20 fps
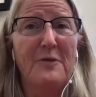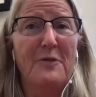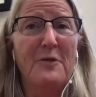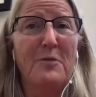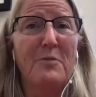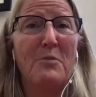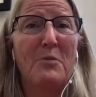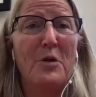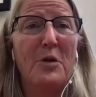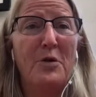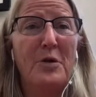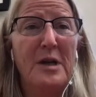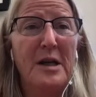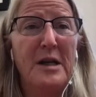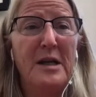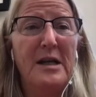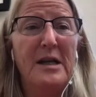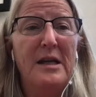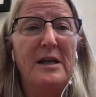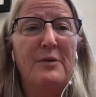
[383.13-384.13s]
For
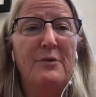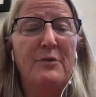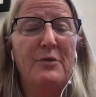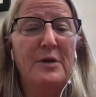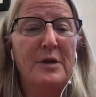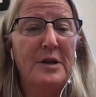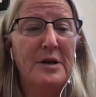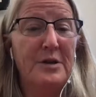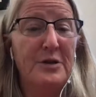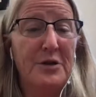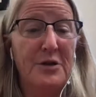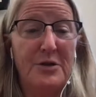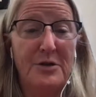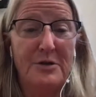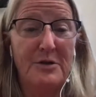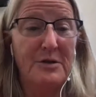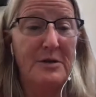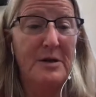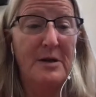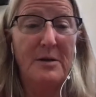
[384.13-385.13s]
Mona, it
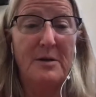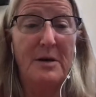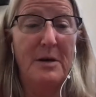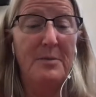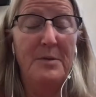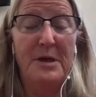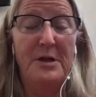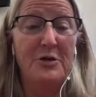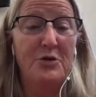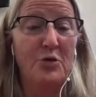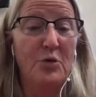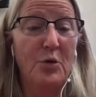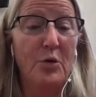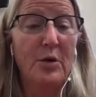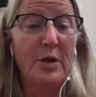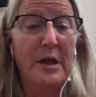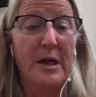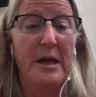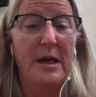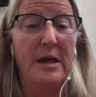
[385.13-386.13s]
was, I mean,
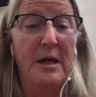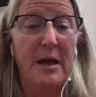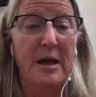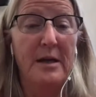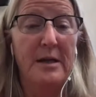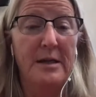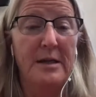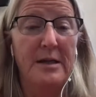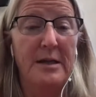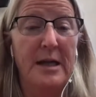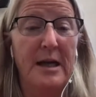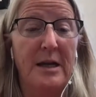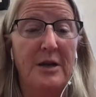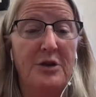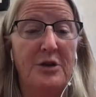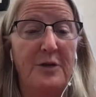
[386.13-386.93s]
truly night and day.